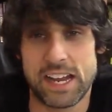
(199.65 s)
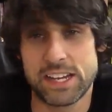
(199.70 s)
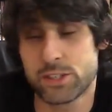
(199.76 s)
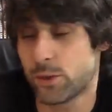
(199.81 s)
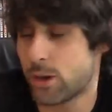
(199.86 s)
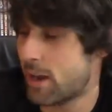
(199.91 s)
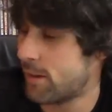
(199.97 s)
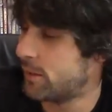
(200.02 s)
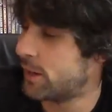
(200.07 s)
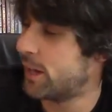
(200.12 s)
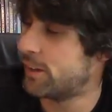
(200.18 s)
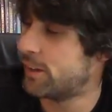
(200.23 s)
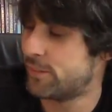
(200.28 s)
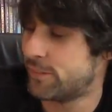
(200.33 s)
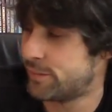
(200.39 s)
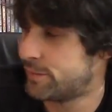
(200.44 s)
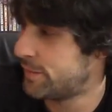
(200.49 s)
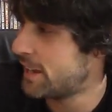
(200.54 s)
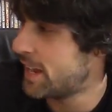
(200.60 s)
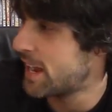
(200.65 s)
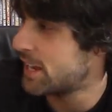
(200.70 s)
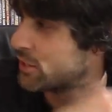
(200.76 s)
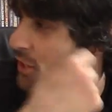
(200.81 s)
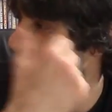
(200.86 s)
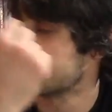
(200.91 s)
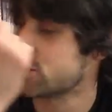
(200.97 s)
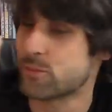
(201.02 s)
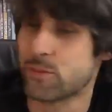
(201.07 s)
I do have a
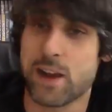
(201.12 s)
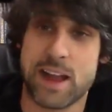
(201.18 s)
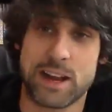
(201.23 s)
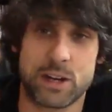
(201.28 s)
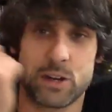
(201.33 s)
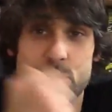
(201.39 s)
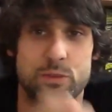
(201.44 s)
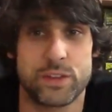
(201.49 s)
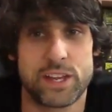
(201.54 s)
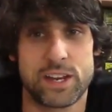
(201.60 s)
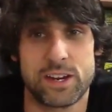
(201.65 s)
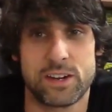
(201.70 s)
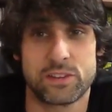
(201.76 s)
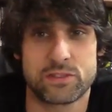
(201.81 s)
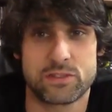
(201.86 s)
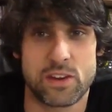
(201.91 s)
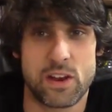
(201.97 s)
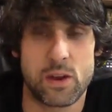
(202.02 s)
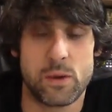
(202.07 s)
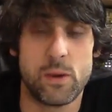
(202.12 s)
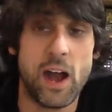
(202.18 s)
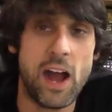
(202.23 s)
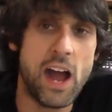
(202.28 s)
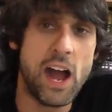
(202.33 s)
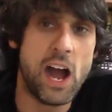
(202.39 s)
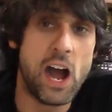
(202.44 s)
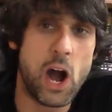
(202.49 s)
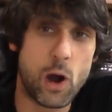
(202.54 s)
VHS rack over there, so
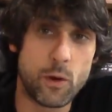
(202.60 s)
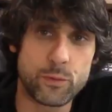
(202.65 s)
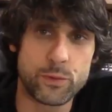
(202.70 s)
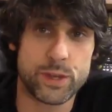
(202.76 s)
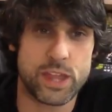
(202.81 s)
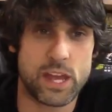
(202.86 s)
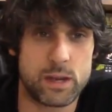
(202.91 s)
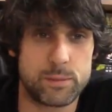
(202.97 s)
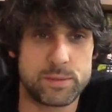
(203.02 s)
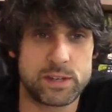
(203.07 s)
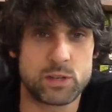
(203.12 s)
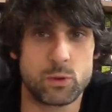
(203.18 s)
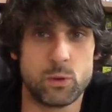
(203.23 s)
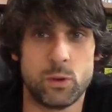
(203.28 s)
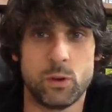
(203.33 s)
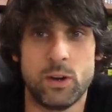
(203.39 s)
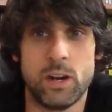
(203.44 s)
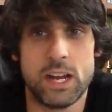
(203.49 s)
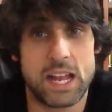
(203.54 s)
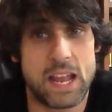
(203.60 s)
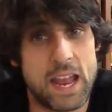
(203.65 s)
hopefully that'll be cool.